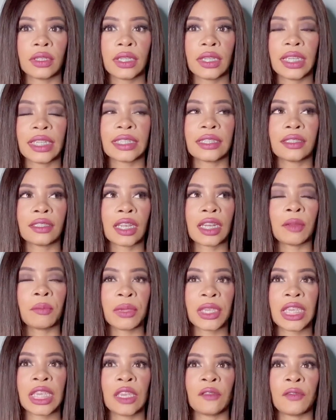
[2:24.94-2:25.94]
a
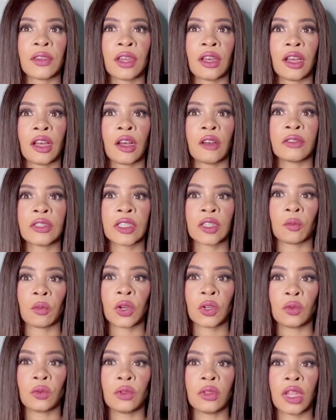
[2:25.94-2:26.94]
behavior of someone
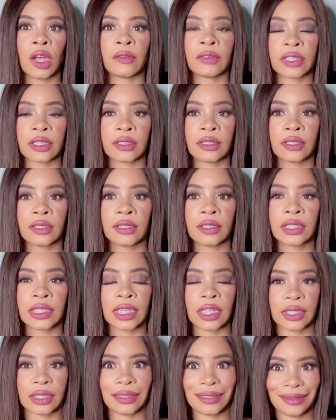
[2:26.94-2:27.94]
who loves
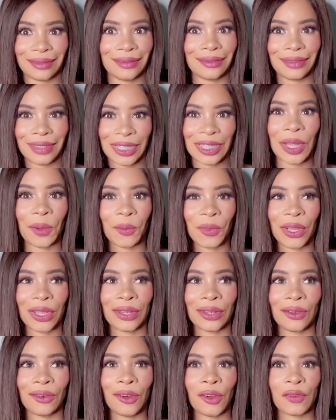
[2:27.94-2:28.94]
someone,
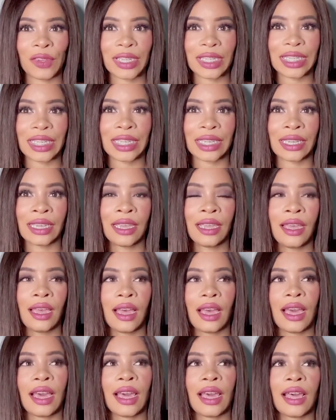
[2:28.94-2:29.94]
obviously.
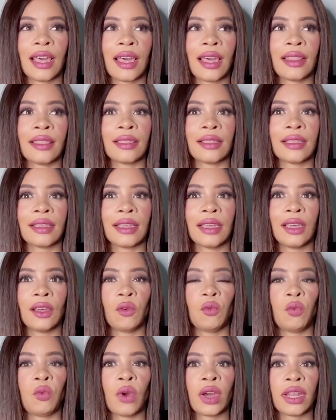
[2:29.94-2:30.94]
And
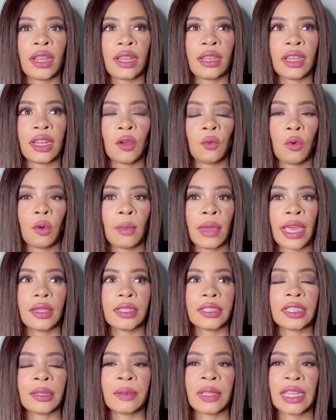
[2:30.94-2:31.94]

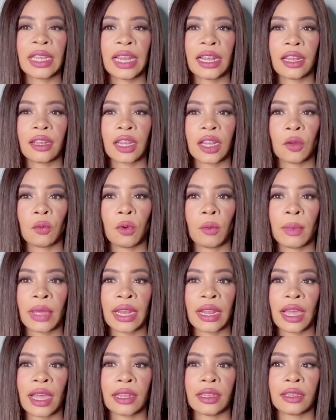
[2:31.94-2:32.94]
something that a lot of
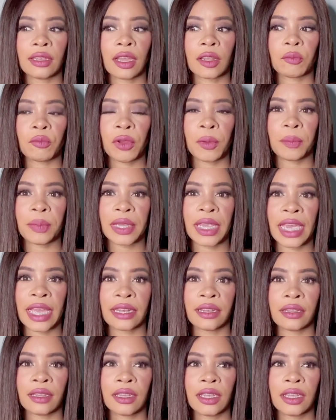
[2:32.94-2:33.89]
women are not prepared